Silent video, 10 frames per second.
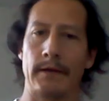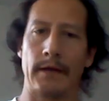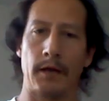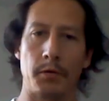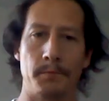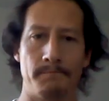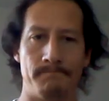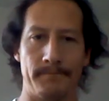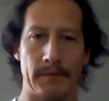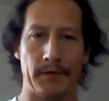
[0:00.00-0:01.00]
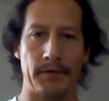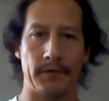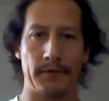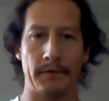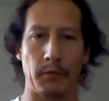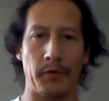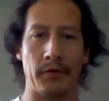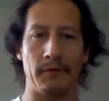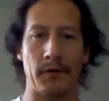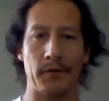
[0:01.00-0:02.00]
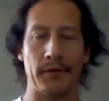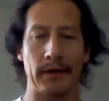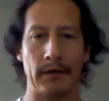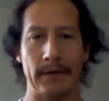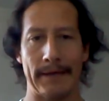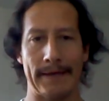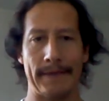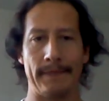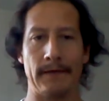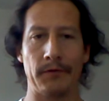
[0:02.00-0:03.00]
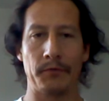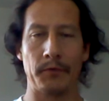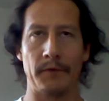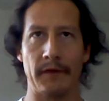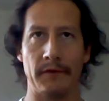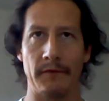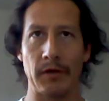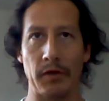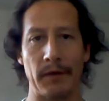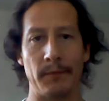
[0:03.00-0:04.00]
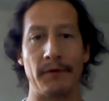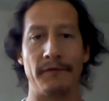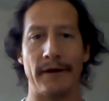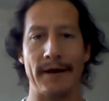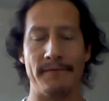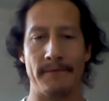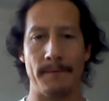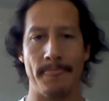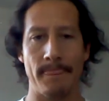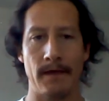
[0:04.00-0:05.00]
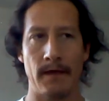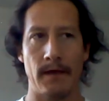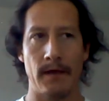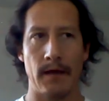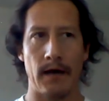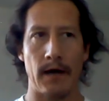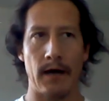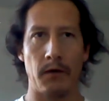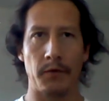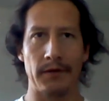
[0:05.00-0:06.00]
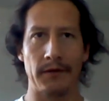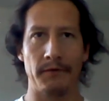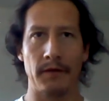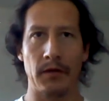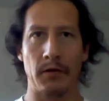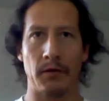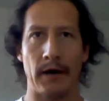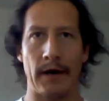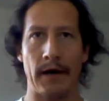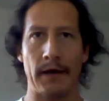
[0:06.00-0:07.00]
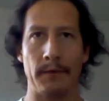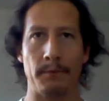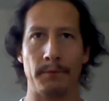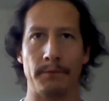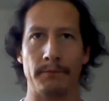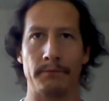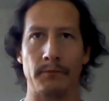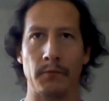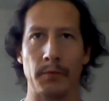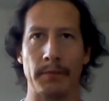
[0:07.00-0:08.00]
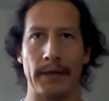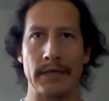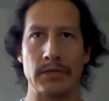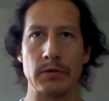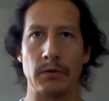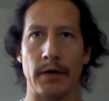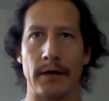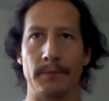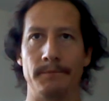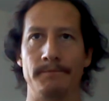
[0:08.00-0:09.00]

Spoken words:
Hello, this is Luis Riveros again, and this will be video number 5. And with this video I will plan to